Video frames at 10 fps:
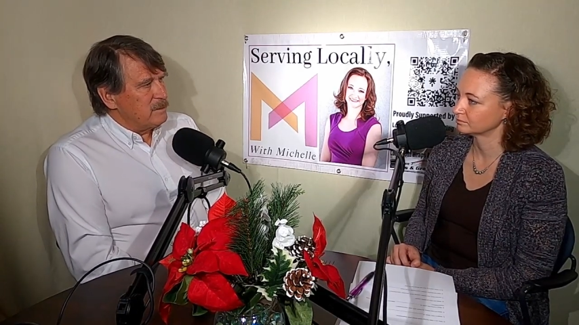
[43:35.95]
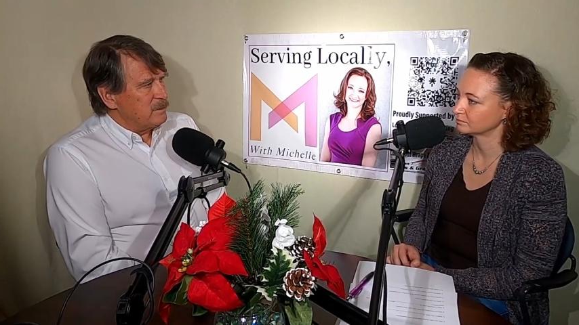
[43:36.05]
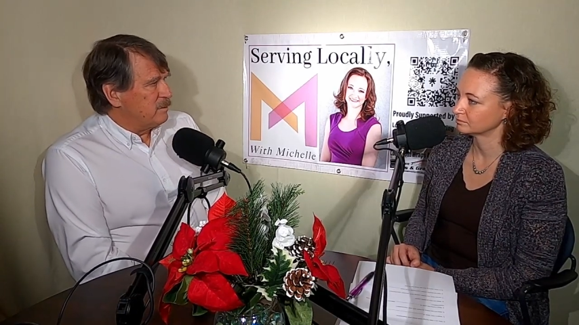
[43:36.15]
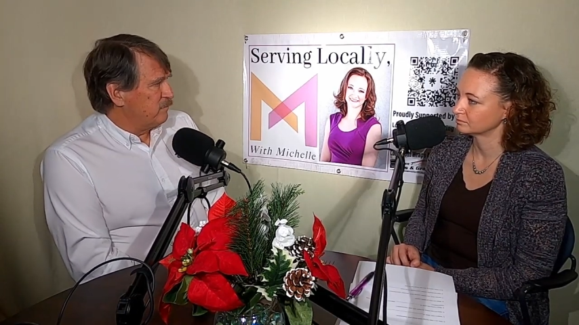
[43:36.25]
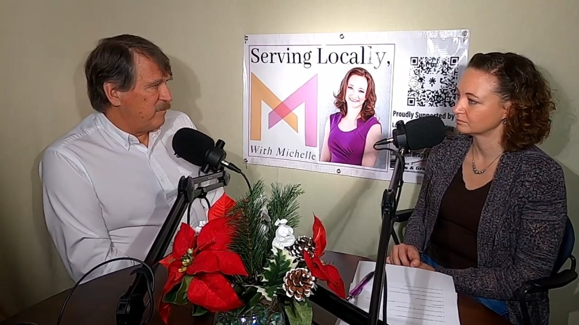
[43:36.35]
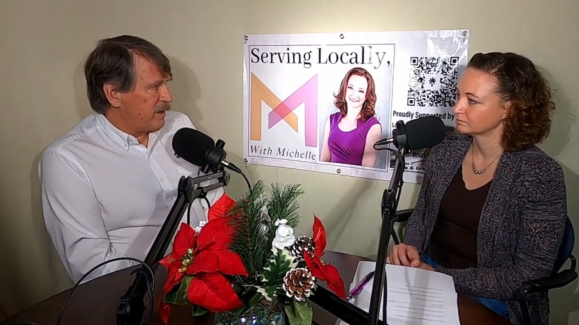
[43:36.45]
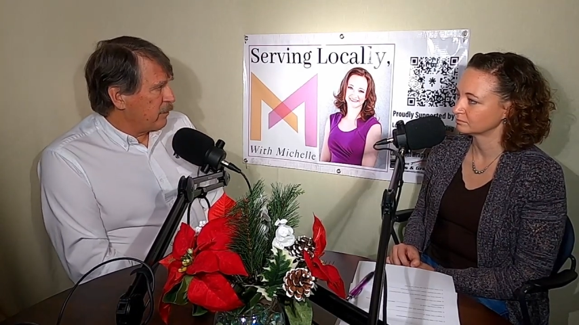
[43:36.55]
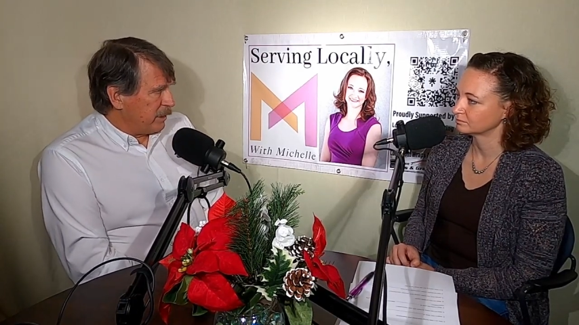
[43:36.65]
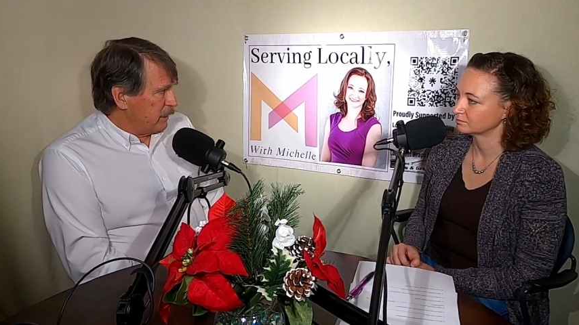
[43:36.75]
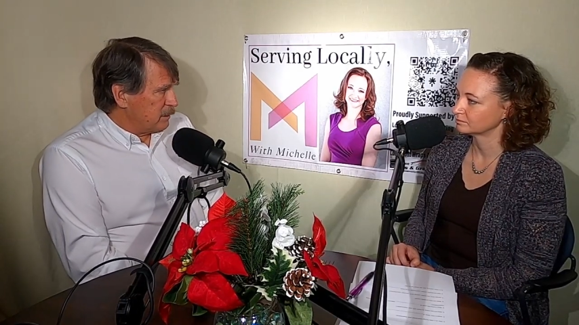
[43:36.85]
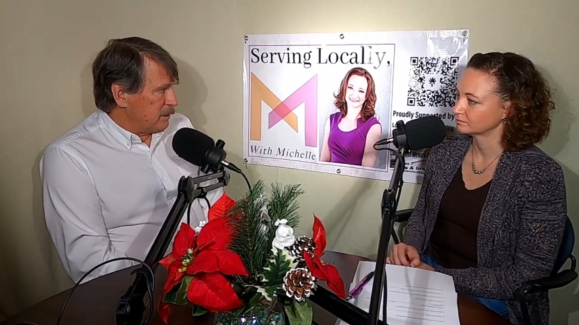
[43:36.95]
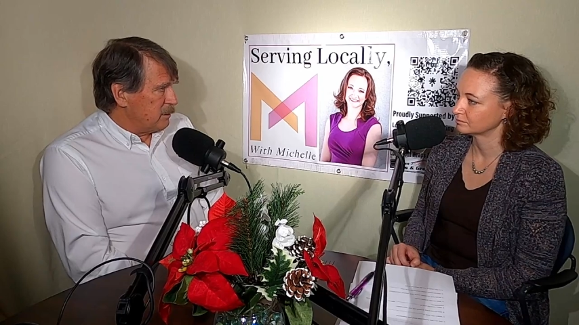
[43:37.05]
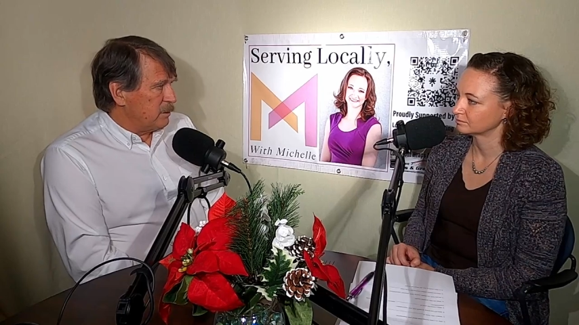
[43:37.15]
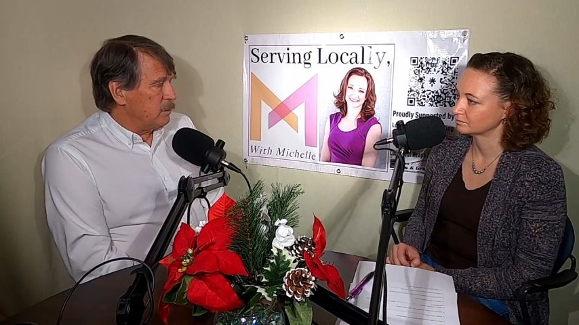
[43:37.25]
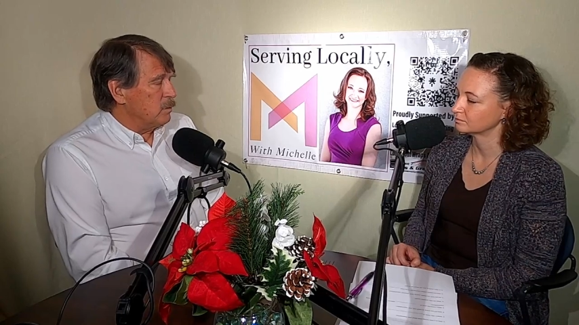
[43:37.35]
Speaker 1: is very
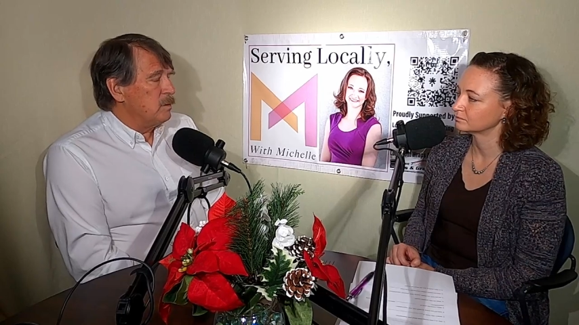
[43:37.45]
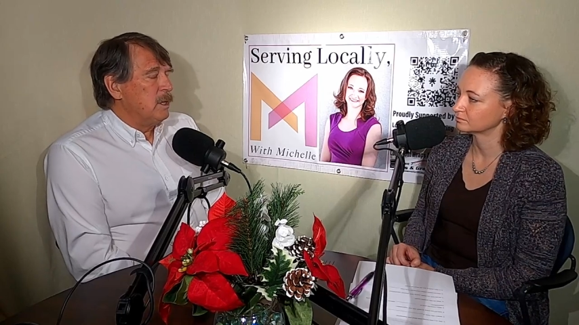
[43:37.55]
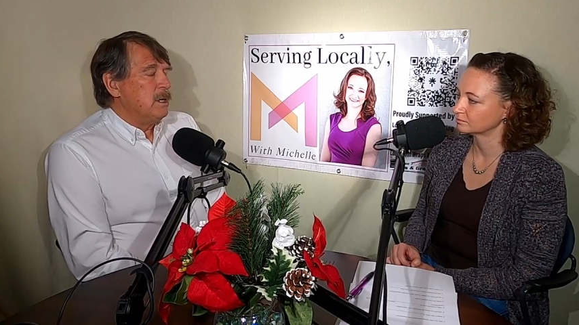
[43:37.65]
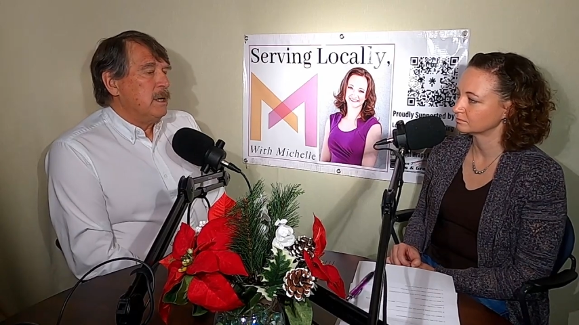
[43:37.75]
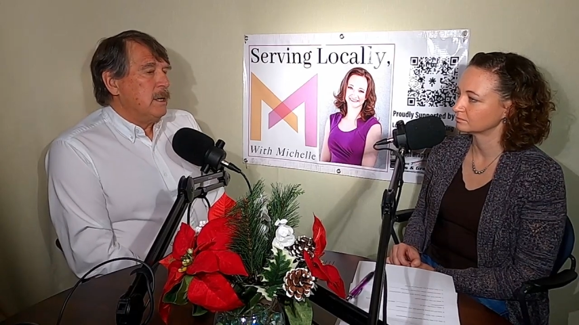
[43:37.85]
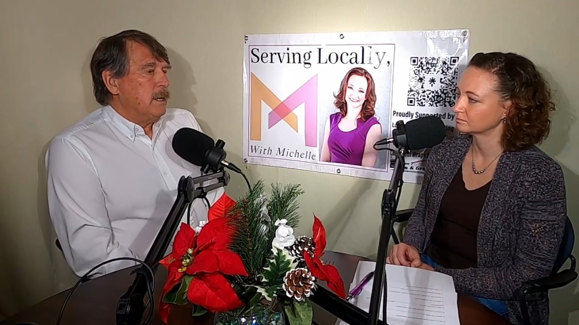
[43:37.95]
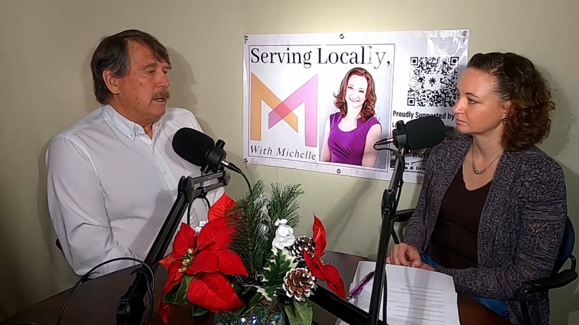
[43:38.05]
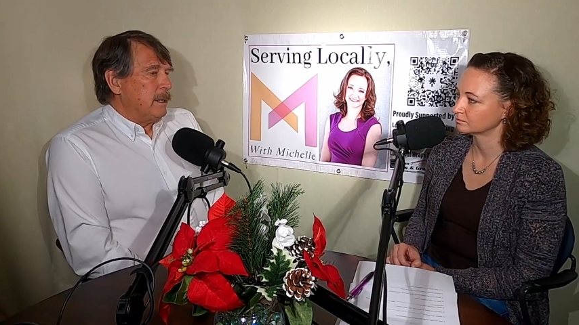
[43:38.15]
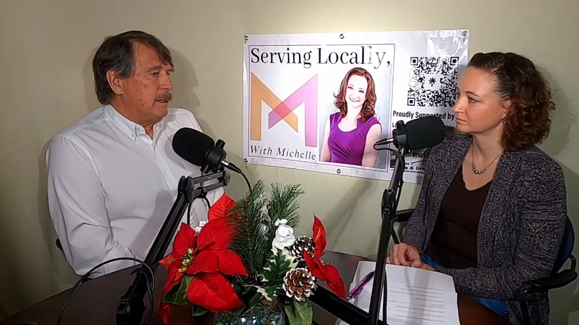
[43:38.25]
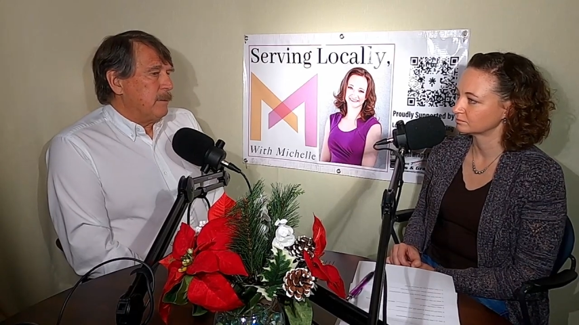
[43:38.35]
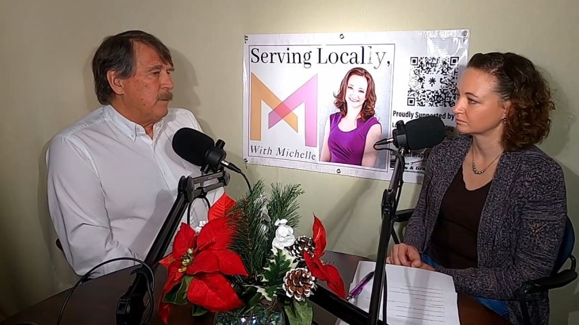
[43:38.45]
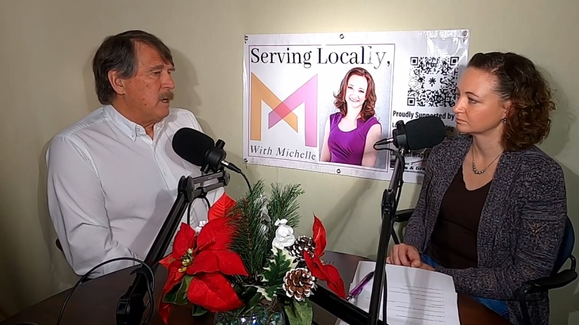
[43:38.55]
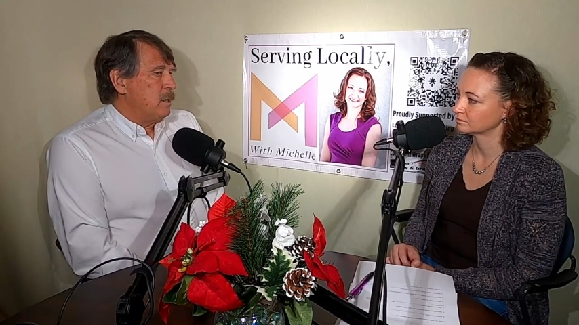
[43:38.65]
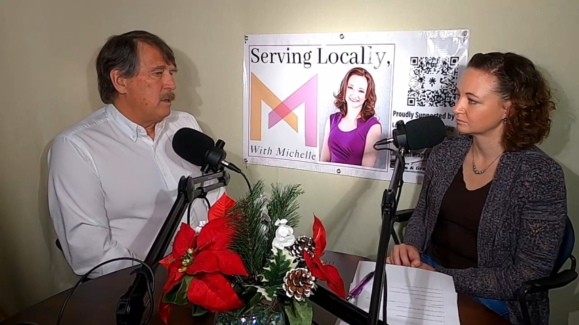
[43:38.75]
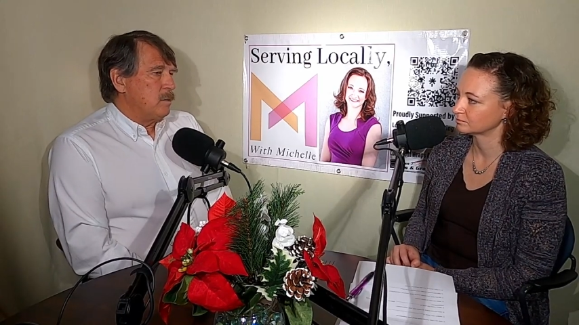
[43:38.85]
easy to do.
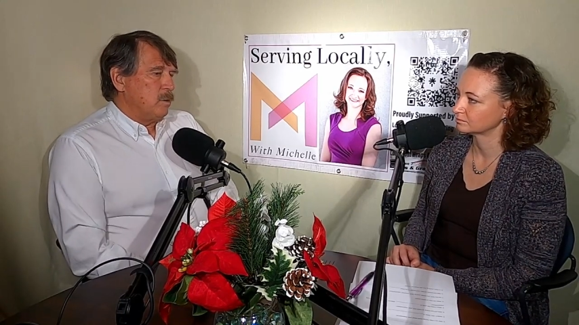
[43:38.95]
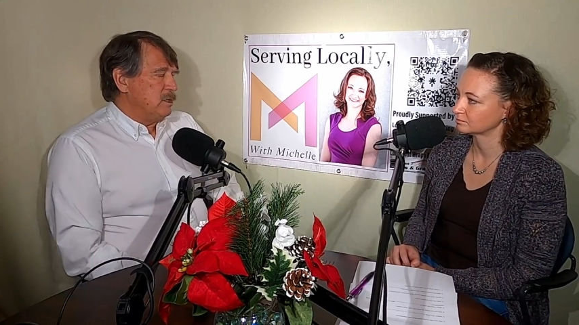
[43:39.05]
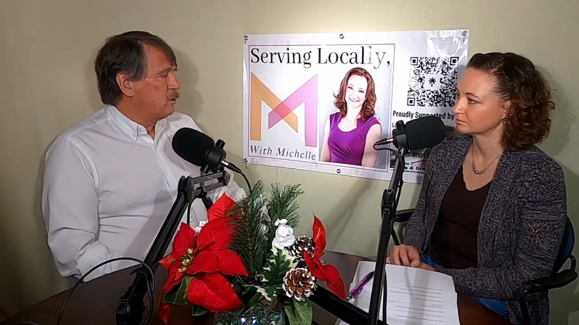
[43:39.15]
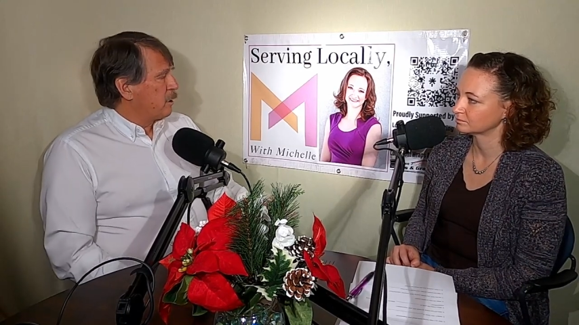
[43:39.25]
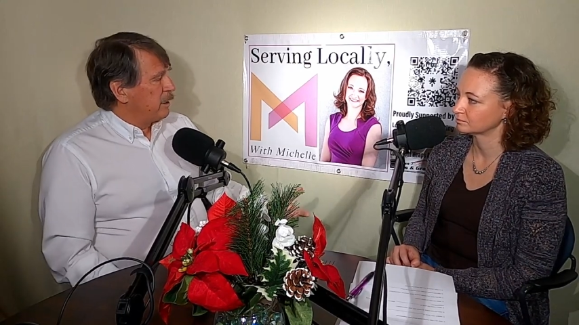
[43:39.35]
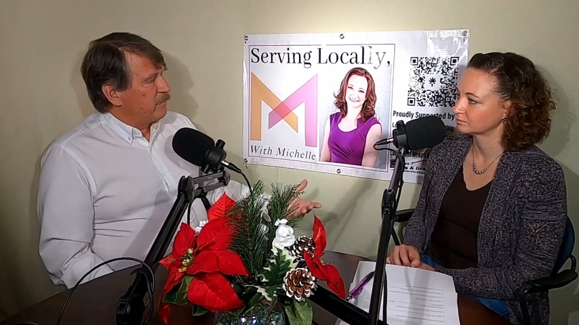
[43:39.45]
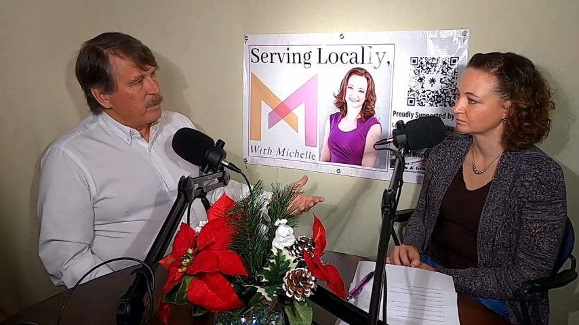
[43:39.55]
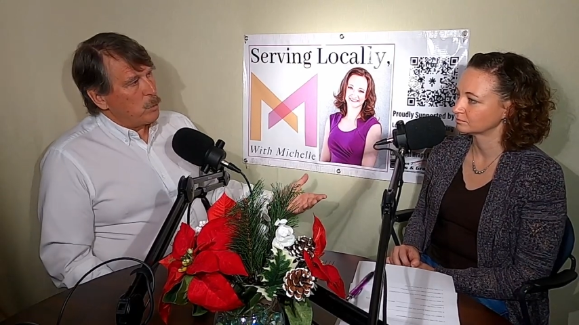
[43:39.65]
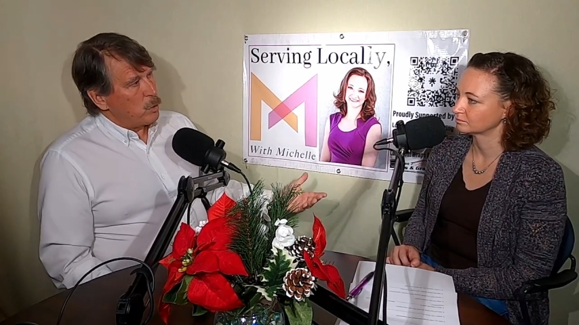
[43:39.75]
Um, we start every